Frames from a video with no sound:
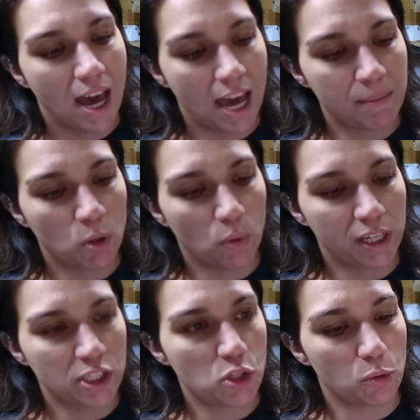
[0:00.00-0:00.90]
I'm
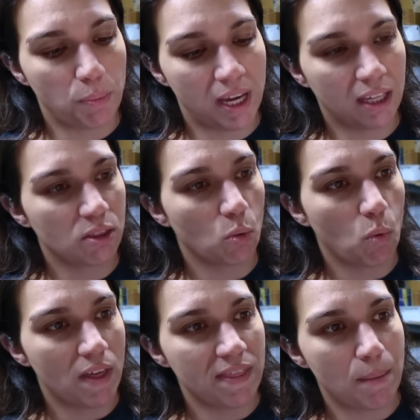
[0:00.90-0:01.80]
going to pick the
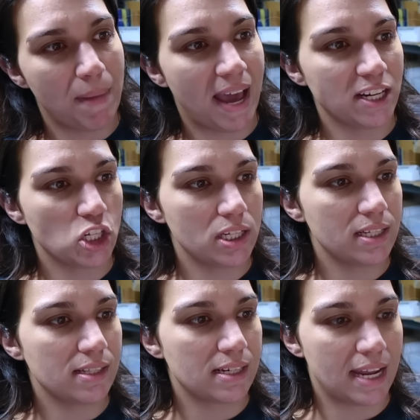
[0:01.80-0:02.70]
one that
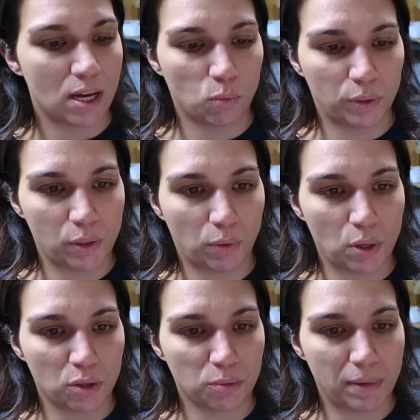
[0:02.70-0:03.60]
matches, Nail
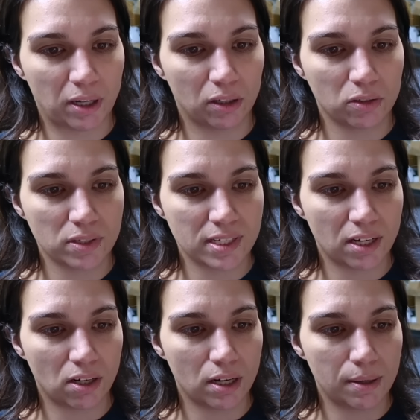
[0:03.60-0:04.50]
Regrowth Miracle
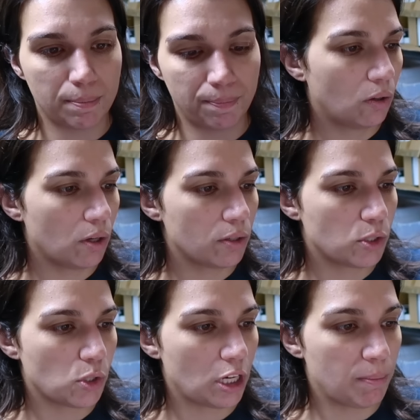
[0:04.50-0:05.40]
Serum, Growth
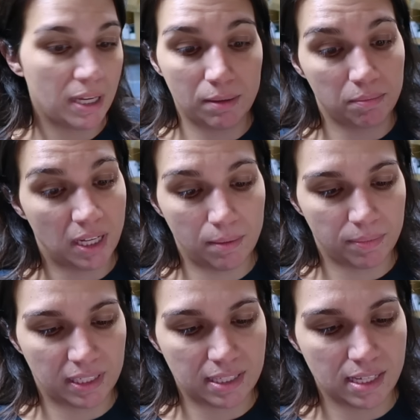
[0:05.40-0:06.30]
Treatment. Yep,
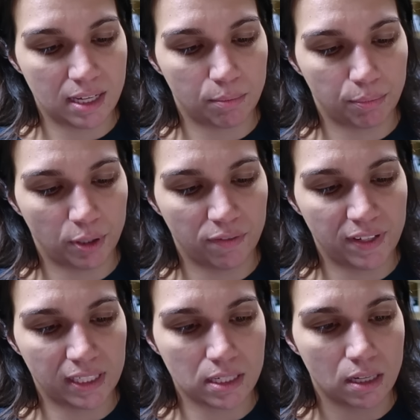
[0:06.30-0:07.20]
that's it,
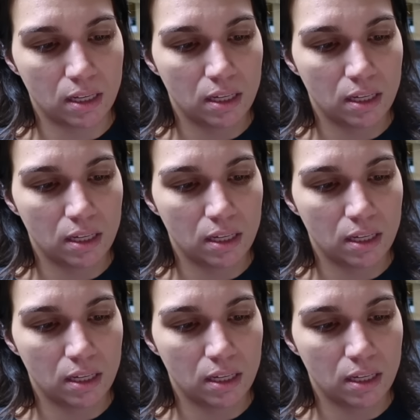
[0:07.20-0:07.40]
perfect.